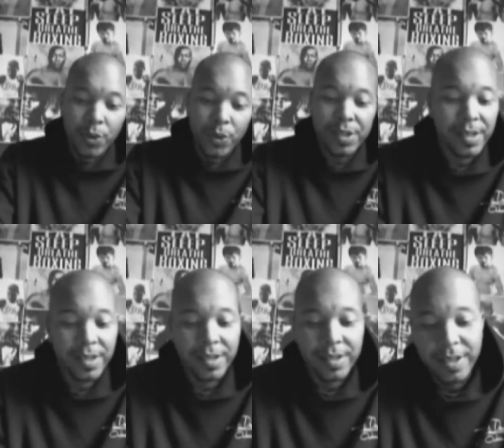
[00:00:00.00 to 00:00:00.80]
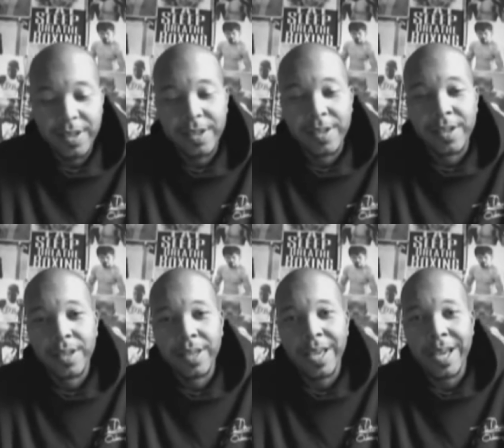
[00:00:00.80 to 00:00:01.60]
Luis
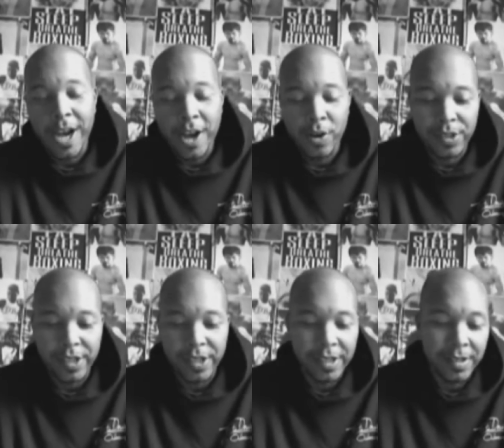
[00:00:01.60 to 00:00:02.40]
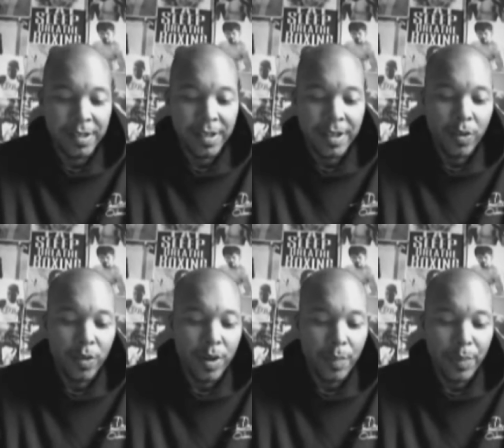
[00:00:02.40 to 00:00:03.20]
King Kong Ortiz
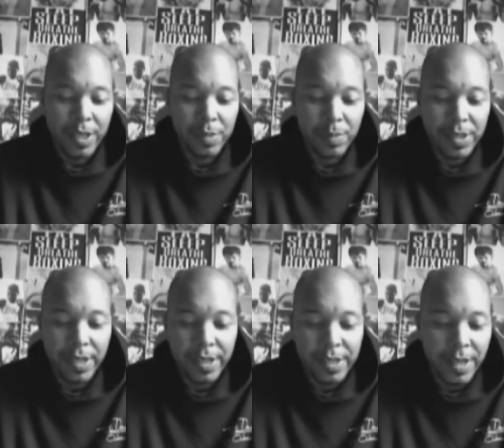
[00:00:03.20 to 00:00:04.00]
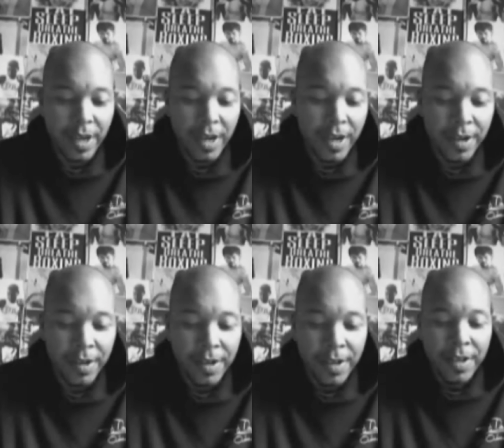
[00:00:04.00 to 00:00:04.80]
going up against Matias uh,
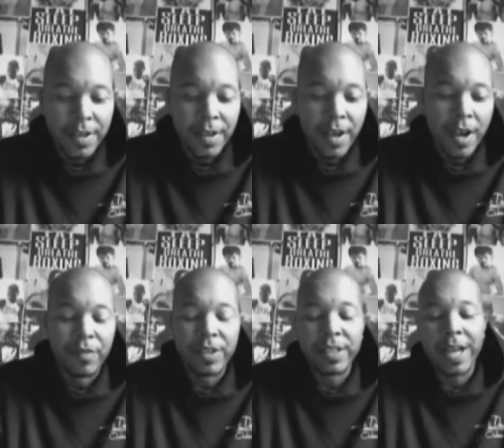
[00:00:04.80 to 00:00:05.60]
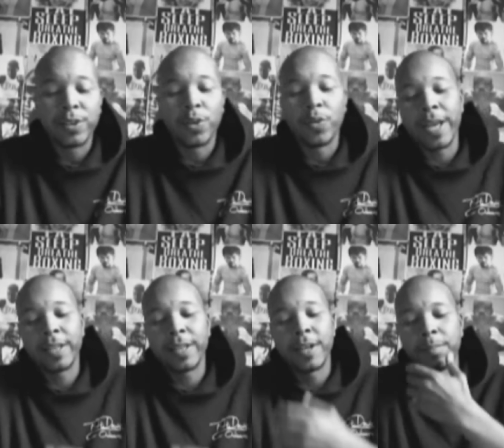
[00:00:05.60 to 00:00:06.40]
uh, Vidondo,
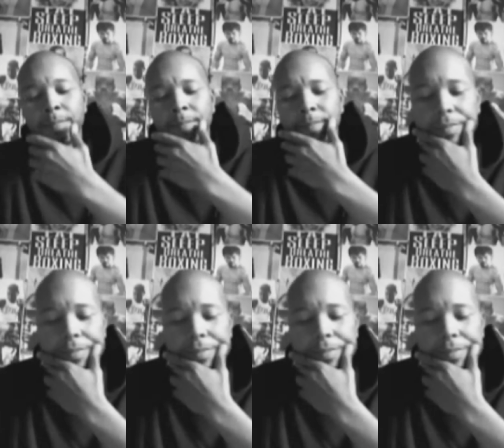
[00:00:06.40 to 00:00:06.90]
and um,